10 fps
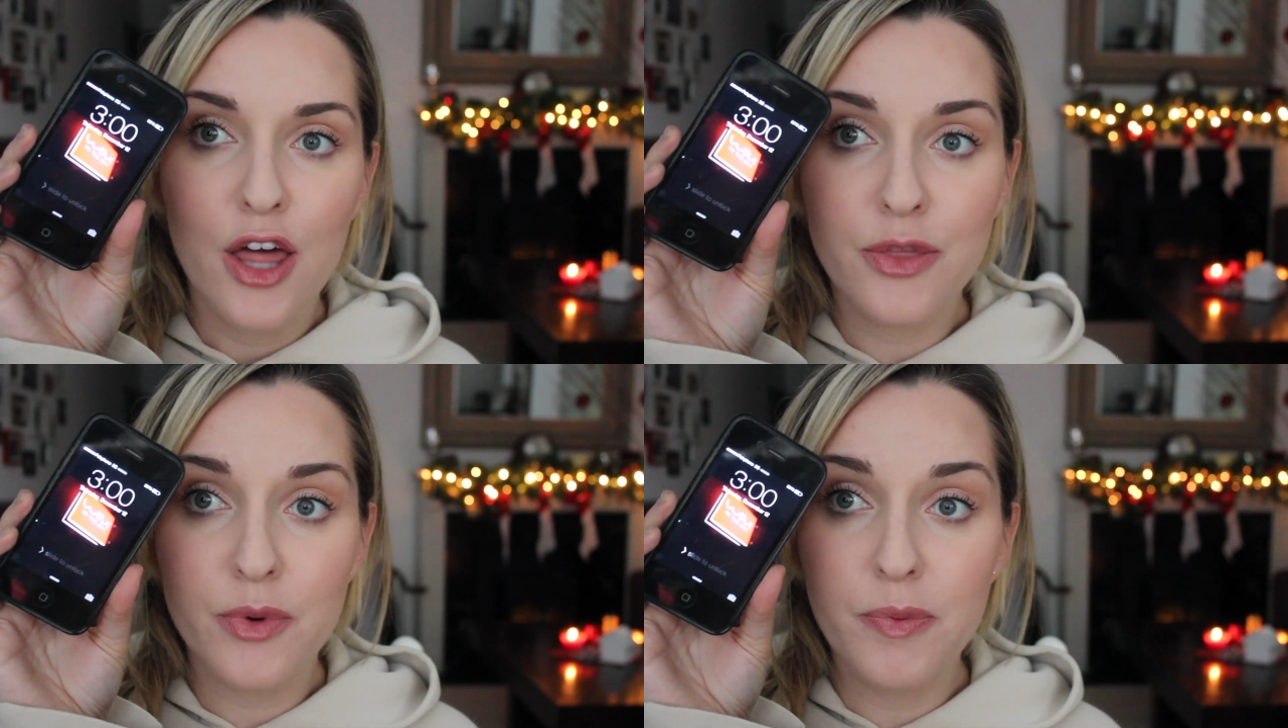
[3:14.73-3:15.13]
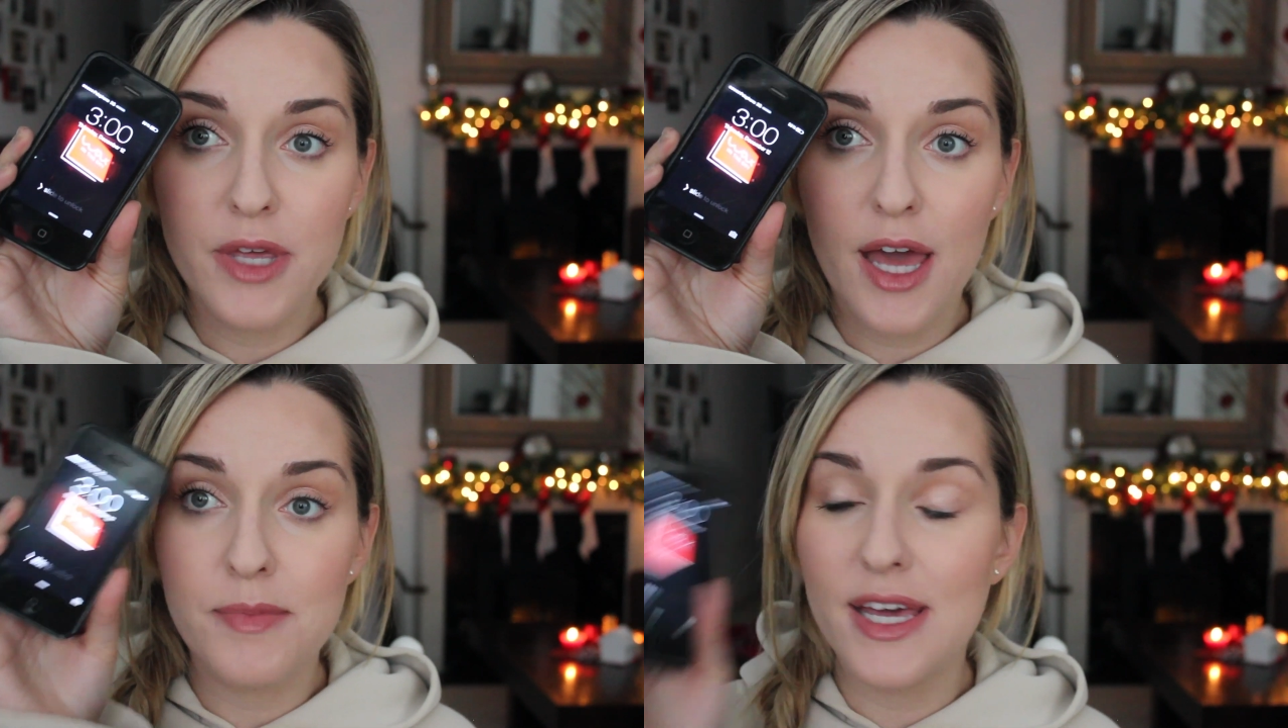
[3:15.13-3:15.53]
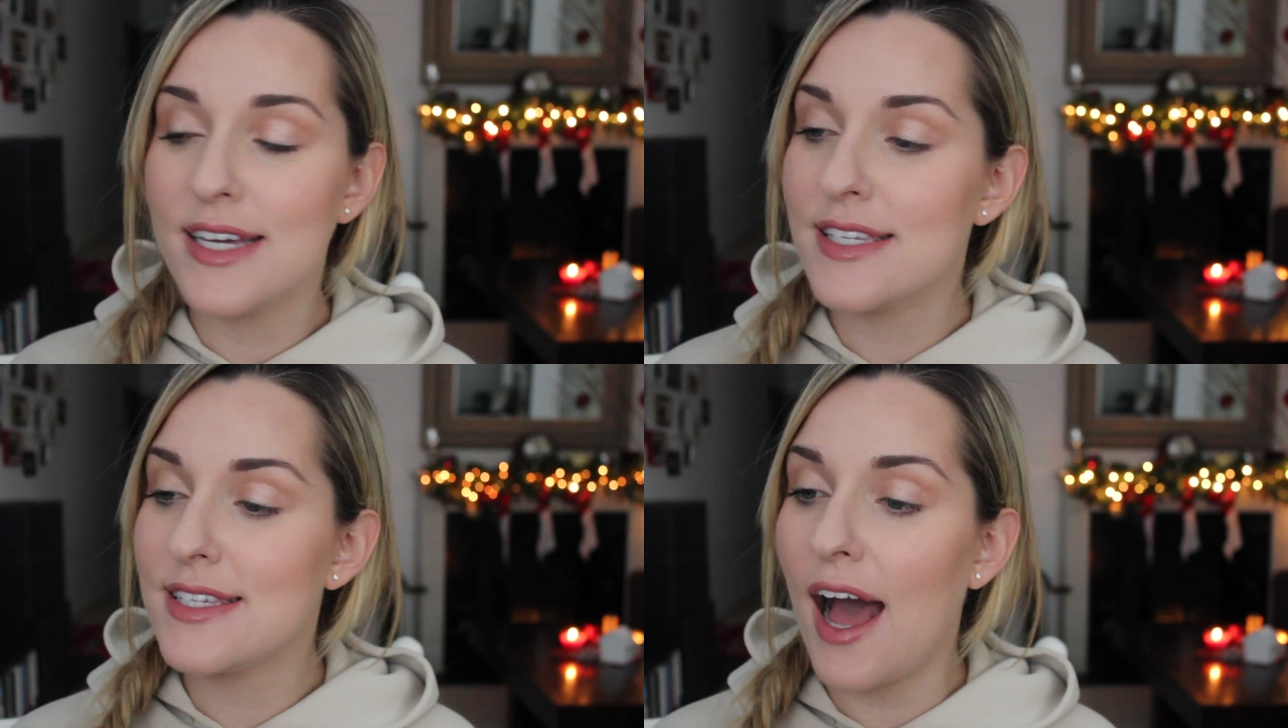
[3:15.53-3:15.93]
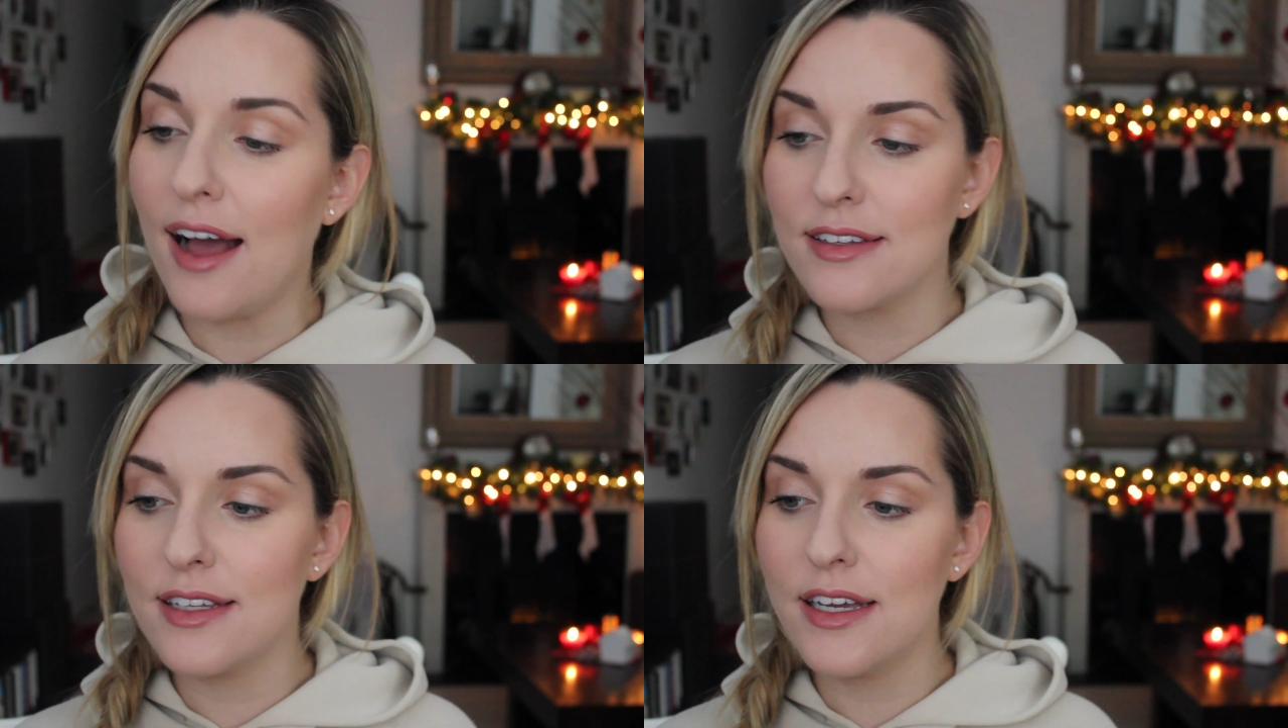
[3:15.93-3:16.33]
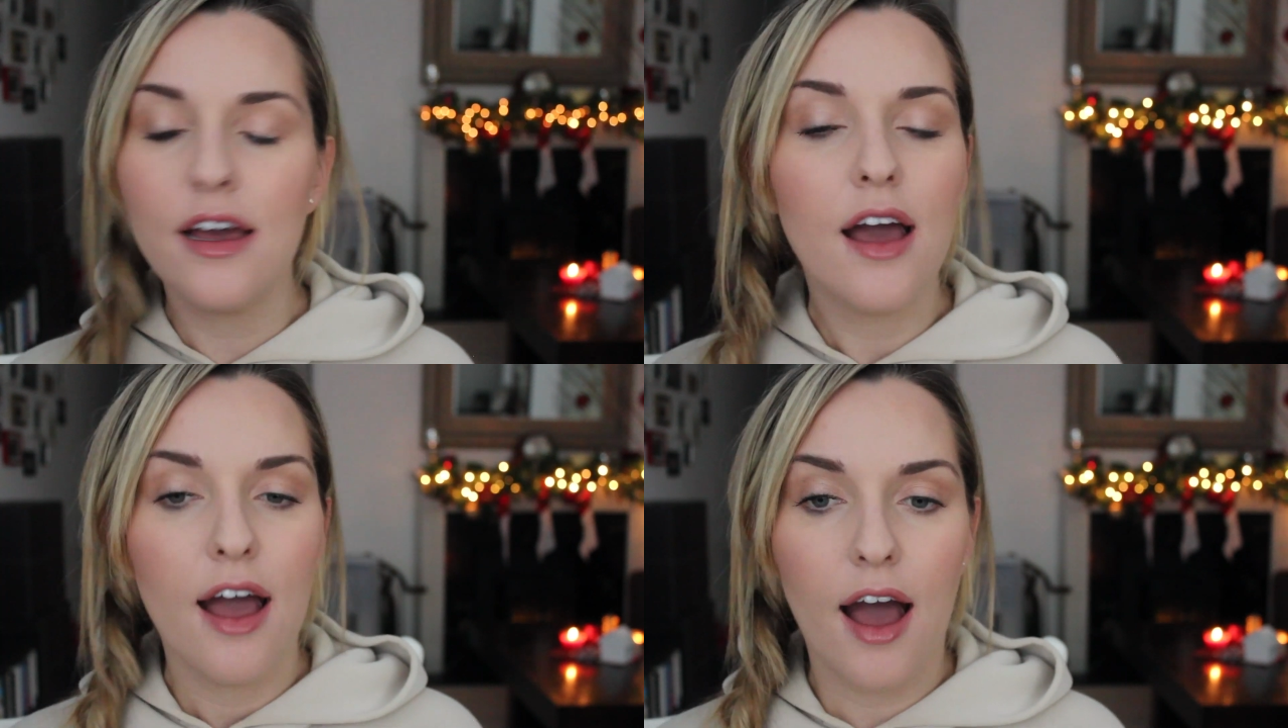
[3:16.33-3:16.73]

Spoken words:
3 p.m. exactly.